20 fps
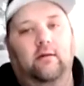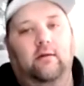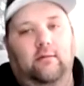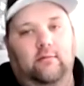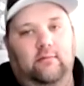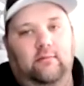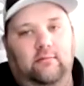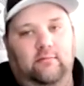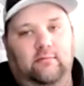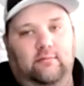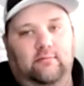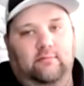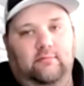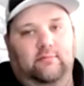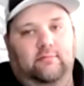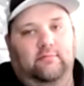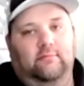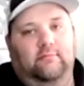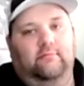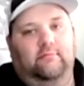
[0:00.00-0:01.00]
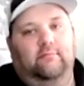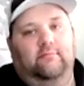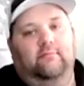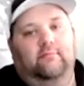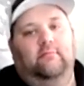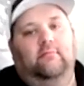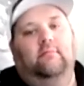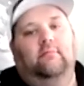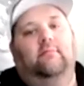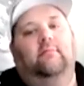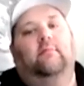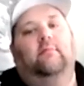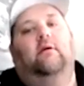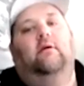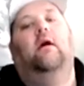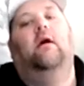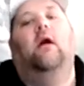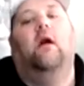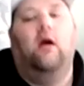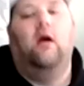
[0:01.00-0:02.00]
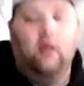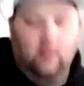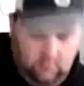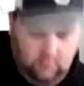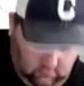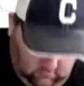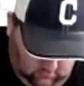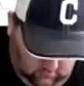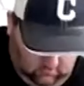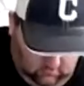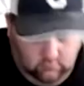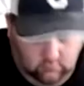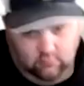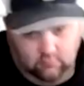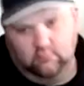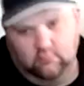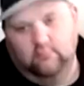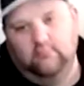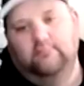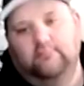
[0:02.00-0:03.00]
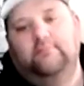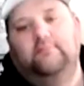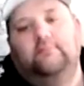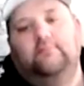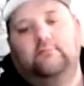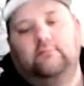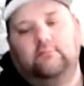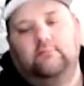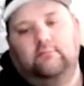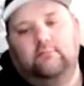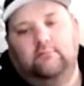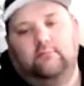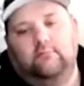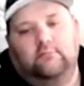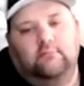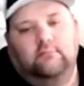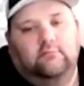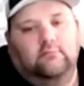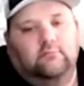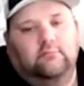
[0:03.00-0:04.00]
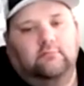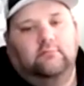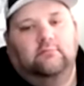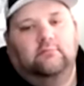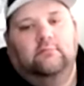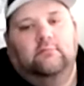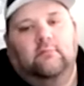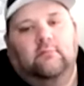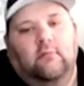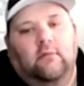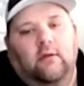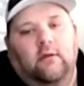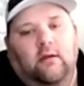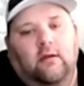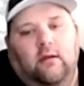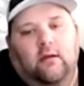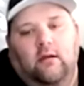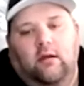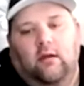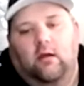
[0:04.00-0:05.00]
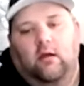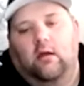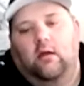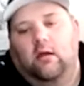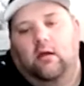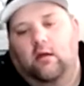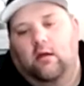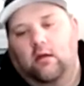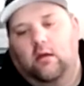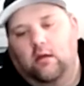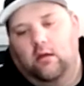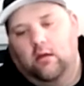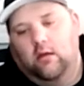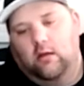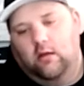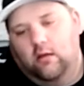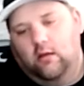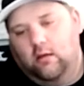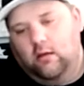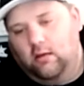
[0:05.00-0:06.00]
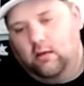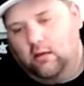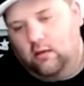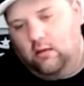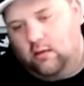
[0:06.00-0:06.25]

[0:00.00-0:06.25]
The person shown says nothing.